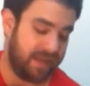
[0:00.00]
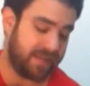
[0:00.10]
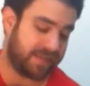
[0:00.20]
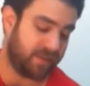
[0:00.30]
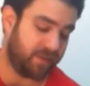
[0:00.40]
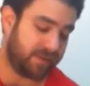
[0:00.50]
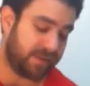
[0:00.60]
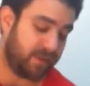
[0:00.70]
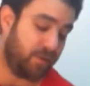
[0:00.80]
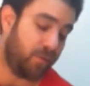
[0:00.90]
it's
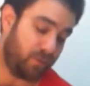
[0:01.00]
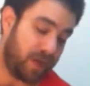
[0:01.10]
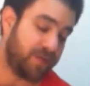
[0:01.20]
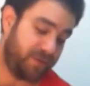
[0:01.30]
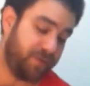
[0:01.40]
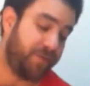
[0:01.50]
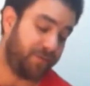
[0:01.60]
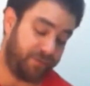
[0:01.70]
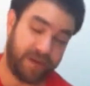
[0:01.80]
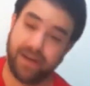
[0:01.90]
also 1, 2,
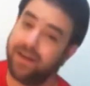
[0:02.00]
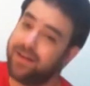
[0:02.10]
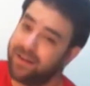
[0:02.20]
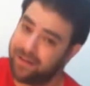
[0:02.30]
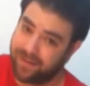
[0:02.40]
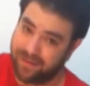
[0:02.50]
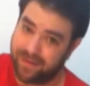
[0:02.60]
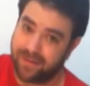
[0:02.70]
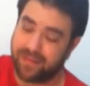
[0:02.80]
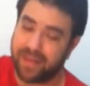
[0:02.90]
3,
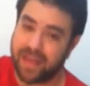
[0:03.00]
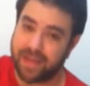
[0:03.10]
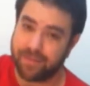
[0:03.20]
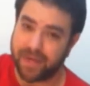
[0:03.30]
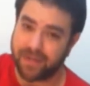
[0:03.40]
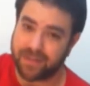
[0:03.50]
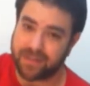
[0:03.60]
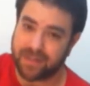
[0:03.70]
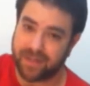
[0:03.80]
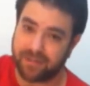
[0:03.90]
the A minor
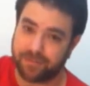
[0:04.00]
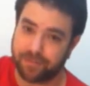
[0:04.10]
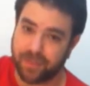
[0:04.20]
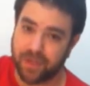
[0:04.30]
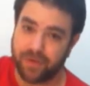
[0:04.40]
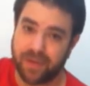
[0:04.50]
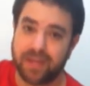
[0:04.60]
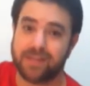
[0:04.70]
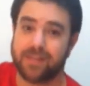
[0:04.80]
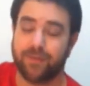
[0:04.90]
scale.
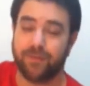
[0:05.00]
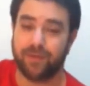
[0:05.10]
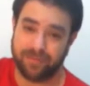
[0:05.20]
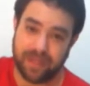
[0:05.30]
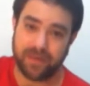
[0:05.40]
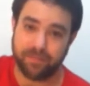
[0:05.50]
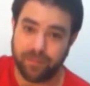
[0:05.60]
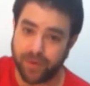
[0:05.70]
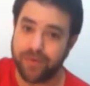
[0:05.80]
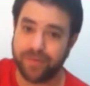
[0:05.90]
Okay, so in
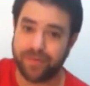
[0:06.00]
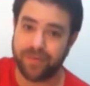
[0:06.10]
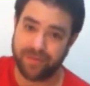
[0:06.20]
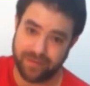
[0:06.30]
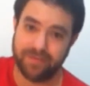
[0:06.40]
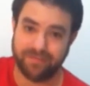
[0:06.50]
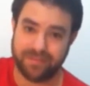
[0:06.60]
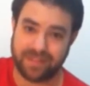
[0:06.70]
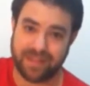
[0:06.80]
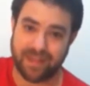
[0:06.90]
both
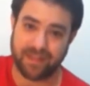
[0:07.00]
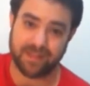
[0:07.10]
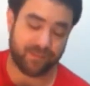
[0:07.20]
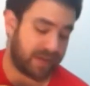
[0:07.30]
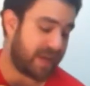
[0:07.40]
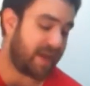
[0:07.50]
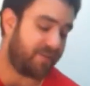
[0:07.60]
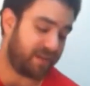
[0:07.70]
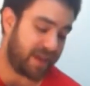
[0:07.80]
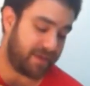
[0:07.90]
scales we
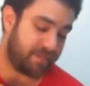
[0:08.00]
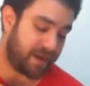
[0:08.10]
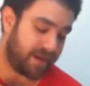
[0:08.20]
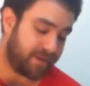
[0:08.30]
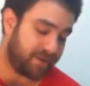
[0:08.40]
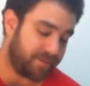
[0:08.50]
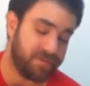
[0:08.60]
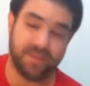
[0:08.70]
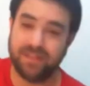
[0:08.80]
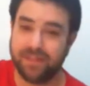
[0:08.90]
have A minor,
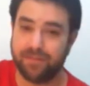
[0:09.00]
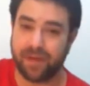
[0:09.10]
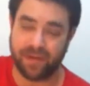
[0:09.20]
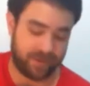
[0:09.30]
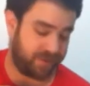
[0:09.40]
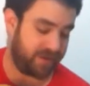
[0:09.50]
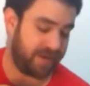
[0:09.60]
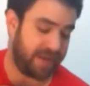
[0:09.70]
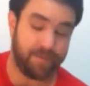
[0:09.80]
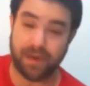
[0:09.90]
D minor,
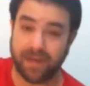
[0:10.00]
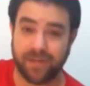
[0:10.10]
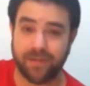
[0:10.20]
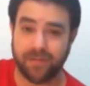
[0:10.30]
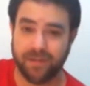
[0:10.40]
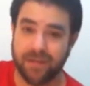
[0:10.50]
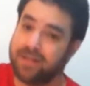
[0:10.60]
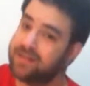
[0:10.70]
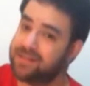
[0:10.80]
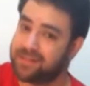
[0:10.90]
E minor,
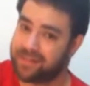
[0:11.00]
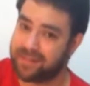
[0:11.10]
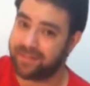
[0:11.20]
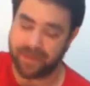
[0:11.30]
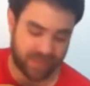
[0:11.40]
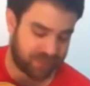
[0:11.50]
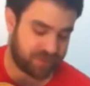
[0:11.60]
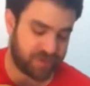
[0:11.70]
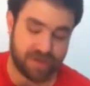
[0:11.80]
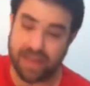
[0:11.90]
C
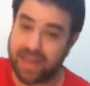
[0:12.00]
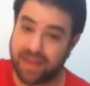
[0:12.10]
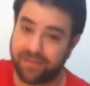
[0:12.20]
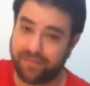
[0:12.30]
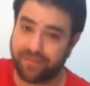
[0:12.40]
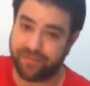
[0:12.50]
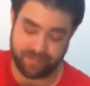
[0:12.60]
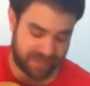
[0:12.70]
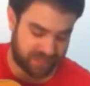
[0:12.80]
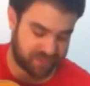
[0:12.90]
major, F
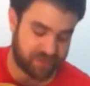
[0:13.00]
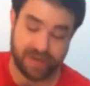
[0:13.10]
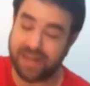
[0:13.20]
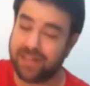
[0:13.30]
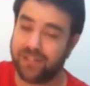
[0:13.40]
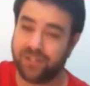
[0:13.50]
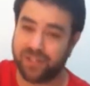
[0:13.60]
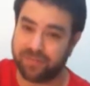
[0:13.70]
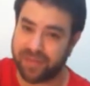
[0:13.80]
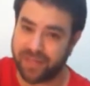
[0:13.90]
major, and
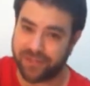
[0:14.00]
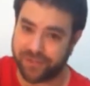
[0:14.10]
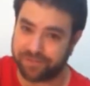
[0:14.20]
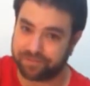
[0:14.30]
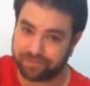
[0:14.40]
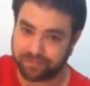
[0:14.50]
G major.